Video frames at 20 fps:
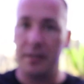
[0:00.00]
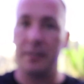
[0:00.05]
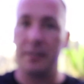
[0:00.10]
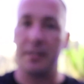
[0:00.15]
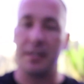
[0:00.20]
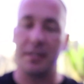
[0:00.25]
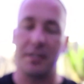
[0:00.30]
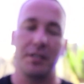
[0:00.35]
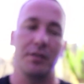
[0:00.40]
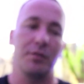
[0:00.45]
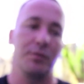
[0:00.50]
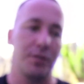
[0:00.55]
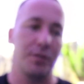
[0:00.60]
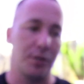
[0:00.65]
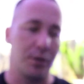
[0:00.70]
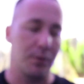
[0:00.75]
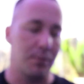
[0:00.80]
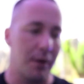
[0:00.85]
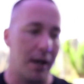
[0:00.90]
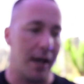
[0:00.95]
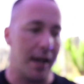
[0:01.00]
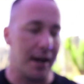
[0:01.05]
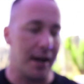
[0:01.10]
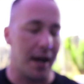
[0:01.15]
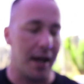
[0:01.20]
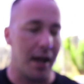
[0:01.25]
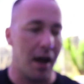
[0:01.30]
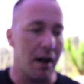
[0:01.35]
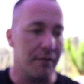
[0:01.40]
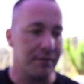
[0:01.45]
did YouTube. And
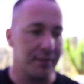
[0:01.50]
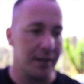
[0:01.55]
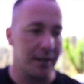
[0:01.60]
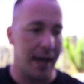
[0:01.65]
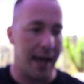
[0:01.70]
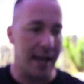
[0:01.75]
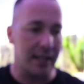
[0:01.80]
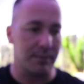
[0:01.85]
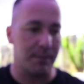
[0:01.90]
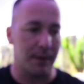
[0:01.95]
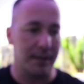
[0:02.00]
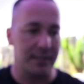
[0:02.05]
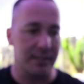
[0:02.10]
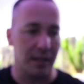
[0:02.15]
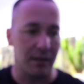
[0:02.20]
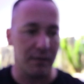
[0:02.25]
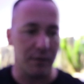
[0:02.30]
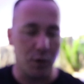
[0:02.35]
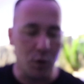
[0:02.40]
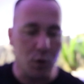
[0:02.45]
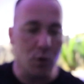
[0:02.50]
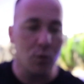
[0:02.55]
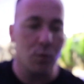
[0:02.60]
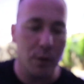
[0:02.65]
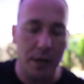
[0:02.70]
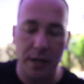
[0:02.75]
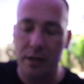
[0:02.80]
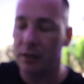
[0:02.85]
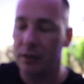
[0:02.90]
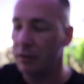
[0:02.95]
I often ask myself, who
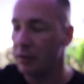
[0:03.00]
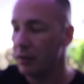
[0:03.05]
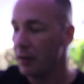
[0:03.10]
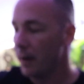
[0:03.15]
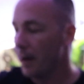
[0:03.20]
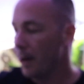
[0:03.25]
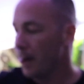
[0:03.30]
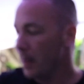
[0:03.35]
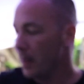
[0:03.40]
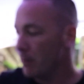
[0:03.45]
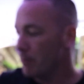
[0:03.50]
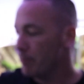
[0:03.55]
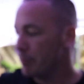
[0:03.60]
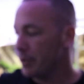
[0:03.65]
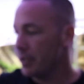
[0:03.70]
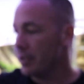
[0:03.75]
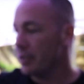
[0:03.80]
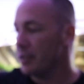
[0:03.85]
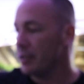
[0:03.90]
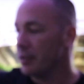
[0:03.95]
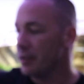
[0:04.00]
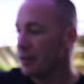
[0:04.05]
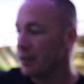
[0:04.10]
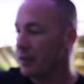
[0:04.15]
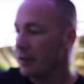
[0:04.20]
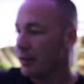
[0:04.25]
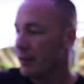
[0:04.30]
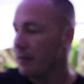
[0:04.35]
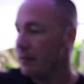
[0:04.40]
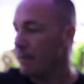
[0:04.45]
will be
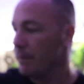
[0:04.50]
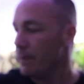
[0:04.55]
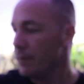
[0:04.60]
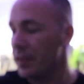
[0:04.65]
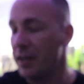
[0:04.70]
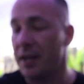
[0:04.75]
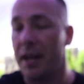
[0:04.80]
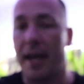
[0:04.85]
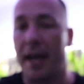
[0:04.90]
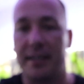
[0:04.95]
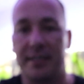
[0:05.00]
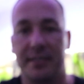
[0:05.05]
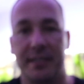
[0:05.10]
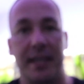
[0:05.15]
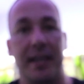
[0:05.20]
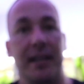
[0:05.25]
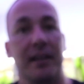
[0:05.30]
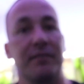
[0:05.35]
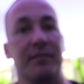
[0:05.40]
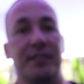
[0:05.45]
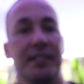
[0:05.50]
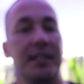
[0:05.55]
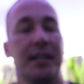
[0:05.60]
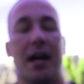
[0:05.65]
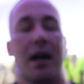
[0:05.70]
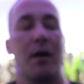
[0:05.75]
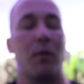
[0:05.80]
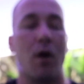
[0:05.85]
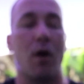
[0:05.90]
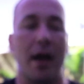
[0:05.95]
the next king of
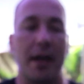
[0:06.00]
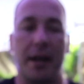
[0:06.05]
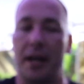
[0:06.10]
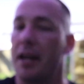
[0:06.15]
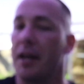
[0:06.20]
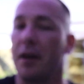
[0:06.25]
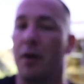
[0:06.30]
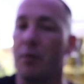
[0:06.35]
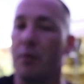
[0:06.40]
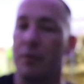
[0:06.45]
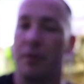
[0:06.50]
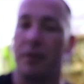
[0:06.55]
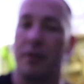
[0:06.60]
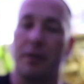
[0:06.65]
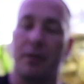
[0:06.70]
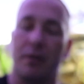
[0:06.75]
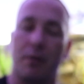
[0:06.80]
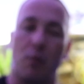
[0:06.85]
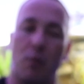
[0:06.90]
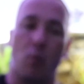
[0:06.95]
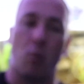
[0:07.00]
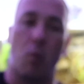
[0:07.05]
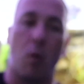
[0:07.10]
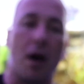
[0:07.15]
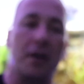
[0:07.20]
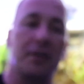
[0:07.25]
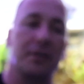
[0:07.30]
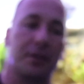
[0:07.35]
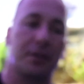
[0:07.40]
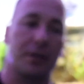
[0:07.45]
DIY? And I don't
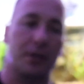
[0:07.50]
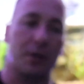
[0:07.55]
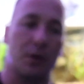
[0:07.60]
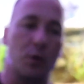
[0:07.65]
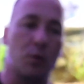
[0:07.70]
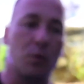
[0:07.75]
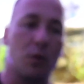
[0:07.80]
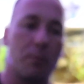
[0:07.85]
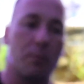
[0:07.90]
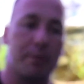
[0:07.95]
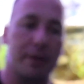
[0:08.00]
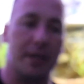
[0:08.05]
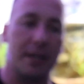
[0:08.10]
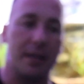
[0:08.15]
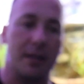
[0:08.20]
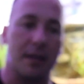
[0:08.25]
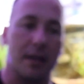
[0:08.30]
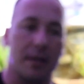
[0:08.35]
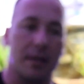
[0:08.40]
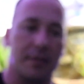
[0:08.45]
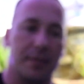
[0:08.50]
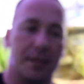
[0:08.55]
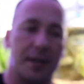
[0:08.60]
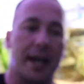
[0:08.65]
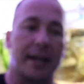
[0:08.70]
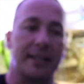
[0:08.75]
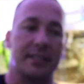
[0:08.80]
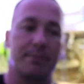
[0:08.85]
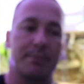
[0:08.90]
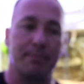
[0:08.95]
wonder who will be the
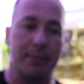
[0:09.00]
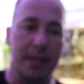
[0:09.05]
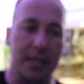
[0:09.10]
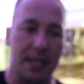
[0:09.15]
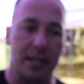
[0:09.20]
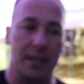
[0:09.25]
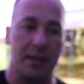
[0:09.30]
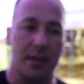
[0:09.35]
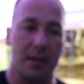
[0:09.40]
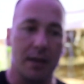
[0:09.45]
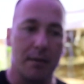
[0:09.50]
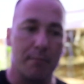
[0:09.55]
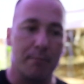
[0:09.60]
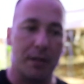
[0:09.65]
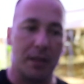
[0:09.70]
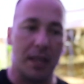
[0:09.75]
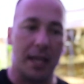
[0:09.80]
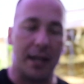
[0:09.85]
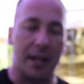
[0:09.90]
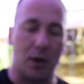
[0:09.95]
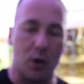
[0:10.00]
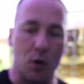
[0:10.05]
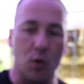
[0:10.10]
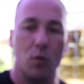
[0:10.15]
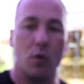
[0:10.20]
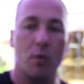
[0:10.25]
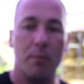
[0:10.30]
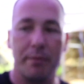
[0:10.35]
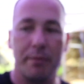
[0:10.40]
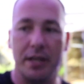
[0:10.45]
next me, but like who
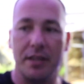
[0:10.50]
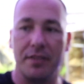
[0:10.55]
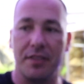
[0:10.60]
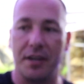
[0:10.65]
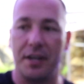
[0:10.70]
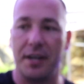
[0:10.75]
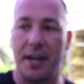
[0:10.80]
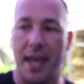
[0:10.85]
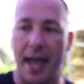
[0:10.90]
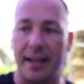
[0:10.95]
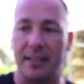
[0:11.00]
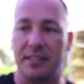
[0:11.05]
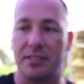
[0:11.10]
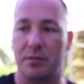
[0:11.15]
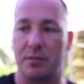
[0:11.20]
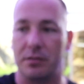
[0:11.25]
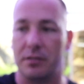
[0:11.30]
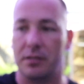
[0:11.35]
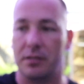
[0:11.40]
will be the next